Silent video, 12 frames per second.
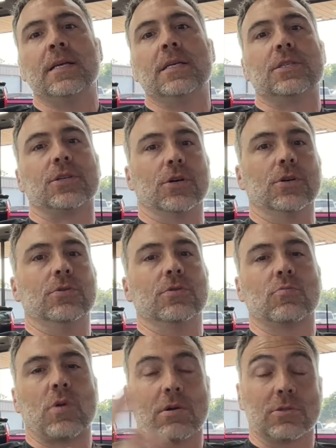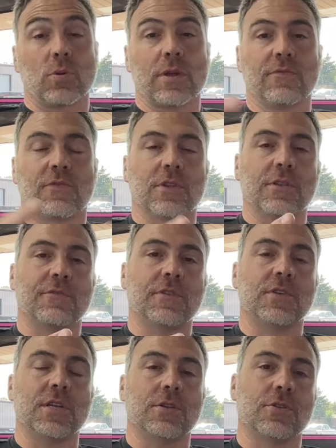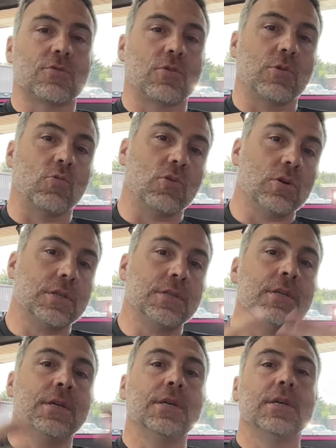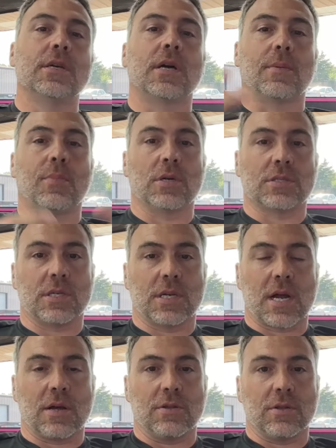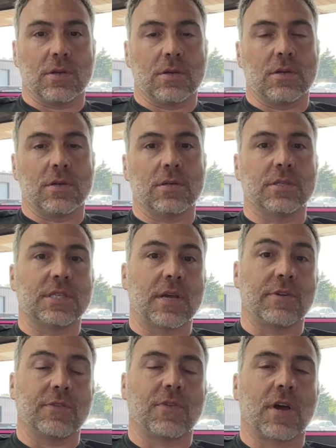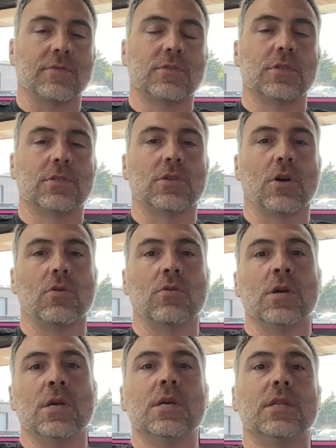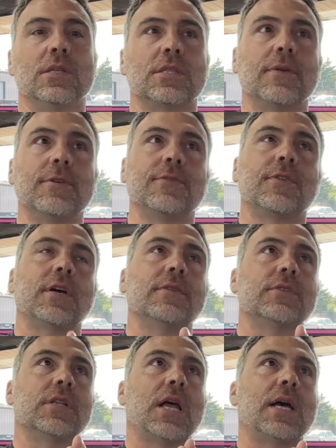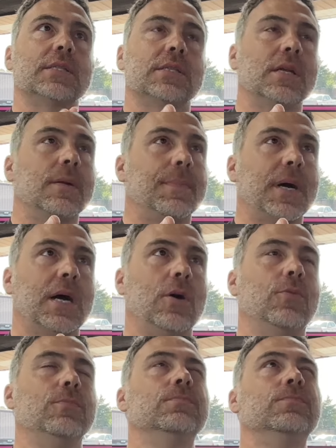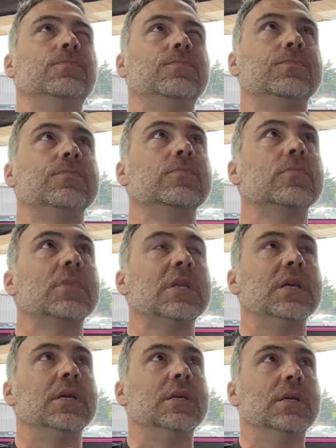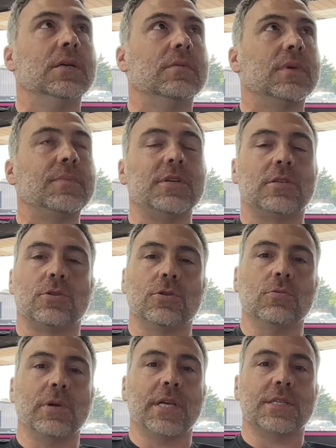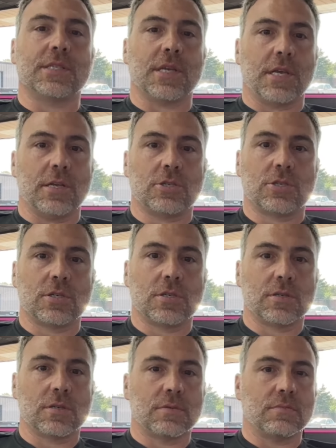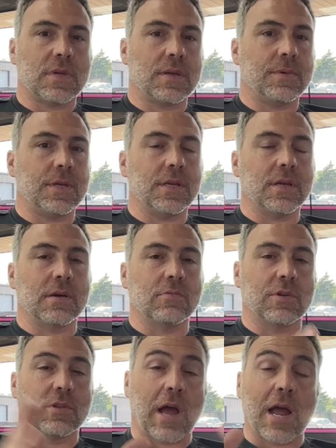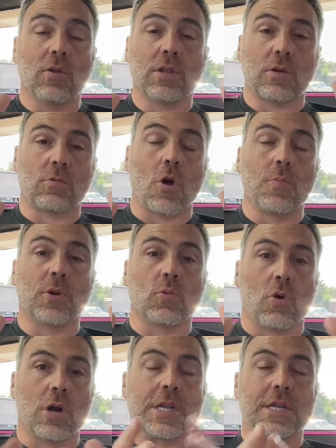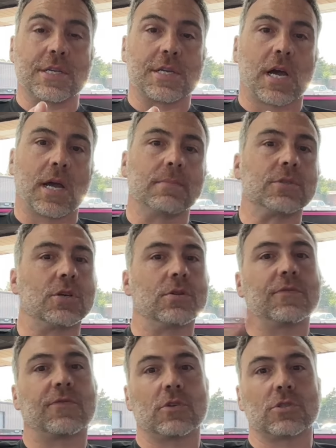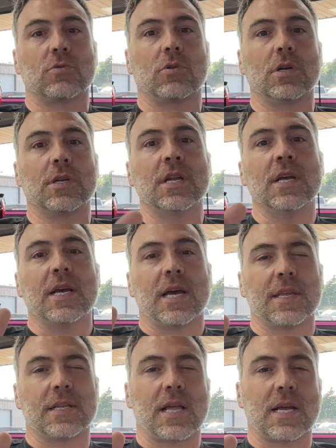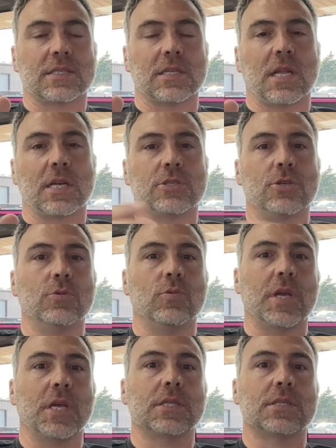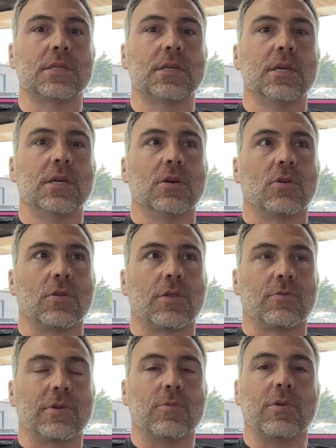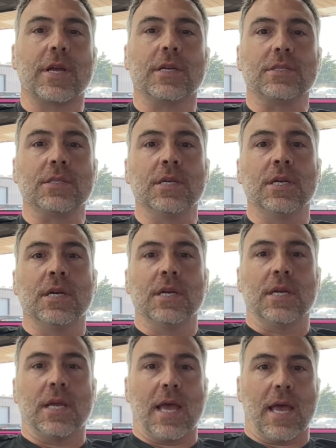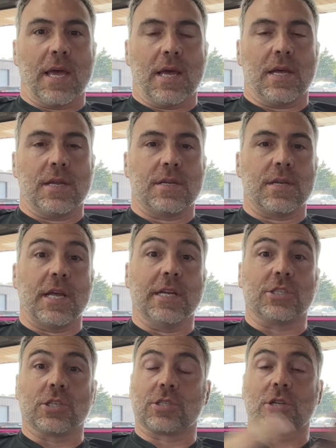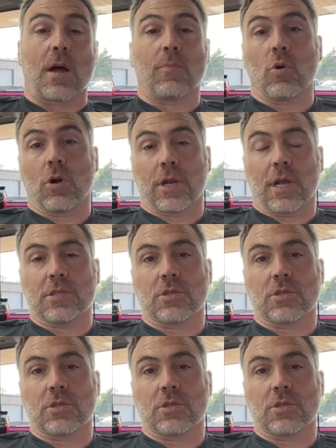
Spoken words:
So while I was waiting for the 15 and the 21, I busted out the 75s. So the 75s lasted about maybe 2 weeks each. I only opened one at a time. So the first one I think lasted like 2 weeks or 3 weeks, and it just stopped working.